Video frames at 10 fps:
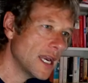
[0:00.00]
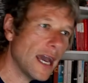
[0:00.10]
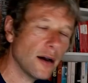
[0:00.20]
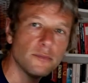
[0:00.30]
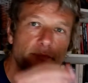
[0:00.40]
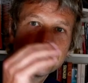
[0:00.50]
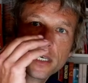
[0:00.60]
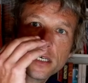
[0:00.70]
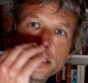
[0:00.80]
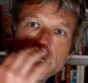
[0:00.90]
Now,
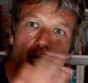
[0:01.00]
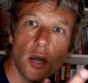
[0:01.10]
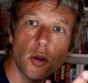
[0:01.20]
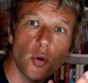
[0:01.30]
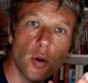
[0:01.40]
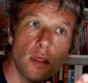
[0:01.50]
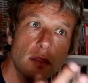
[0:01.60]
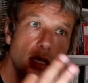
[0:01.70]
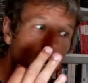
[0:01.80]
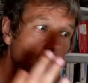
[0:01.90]
so
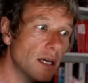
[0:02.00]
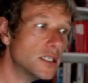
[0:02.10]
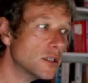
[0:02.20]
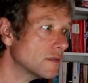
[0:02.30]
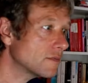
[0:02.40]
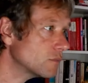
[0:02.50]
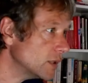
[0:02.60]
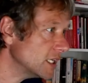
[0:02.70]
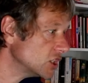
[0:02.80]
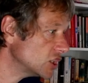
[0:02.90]
the idea of
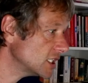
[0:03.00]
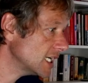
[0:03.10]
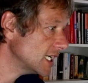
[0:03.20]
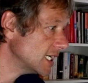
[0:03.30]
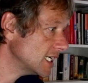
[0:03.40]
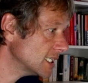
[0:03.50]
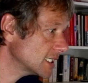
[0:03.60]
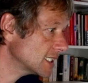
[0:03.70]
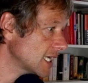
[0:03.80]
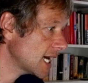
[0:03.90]
which
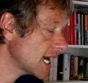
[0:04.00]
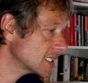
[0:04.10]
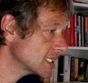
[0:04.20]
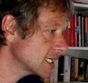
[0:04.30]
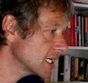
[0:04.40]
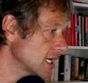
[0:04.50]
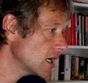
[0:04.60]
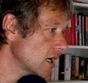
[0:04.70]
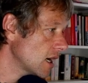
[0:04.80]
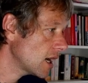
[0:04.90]
is that
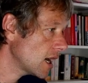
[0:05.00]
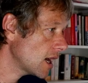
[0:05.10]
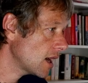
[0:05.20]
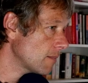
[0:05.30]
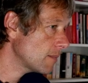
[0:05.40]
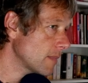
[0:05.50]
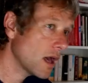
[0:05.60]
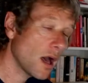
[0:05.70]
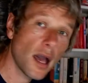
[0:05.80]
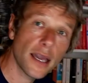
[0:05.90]

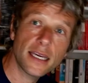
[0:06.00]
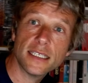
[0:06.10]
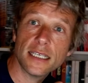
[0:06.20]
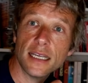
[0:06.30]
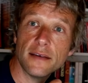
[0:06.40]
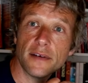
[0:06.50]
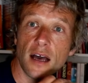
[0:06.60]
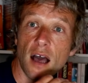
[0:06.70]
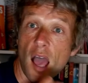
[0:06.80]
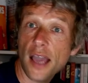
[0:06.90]
I can
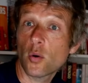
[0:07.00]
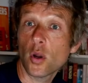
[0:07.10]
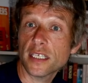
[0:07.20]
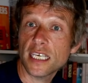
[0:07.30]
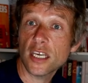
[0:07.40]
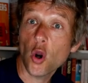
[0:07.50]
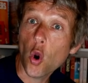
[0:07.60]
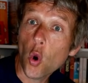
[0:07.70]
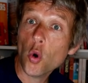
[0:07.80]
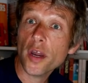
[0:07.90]
deliver high quality
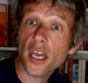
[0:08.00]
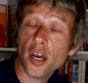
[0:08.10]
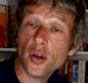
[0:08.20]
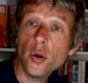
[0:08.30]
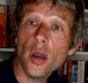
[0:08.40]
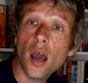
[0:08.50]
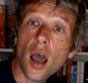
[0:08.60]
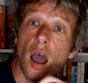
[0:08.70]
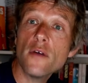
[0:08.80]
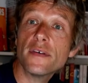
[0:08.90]
audio
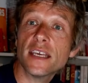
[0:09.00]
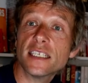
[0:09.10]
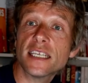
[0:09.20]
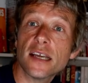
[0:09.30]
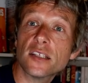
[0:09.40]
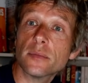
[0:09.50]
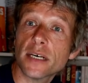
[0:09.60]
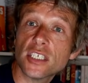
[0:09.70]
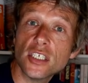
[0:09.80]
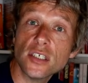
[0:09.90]
over the internet to
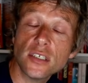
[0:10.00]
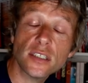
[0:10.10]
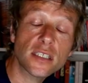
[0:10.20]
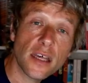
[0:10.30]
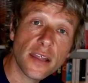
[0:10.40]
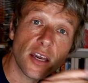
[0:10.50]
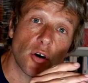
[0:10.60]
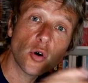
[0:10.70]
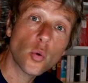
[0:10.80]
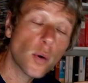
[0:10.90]
my students so they
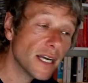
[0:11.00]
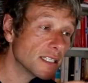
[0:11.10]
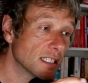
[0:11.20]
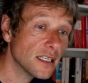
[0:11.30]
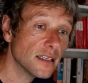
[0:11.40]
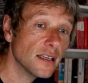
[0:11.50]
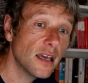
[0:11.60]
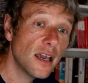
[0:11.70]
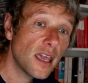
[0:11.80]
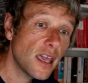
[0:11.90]
always can
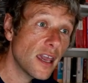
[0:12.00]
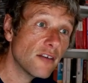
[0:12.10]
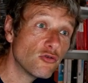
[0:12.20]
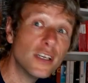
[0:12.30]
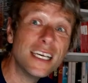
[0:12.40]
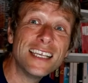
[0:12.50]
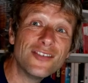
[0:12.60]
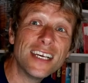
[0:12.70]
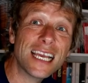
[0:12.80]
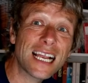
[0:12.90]
hear really,
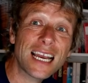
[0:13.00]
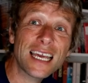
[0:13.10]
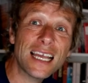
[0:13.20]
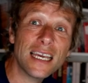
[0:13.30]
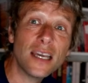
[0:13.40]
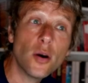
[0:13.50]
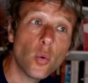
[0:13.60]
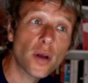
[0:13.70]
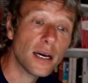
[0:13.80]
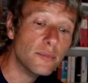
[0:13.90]
really clearly
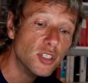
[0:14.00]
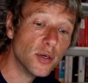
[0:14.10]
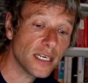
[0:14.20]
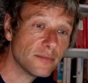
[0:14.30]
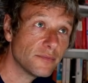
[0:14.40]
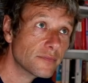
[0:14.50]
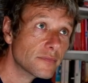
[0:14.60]
what I'm doing.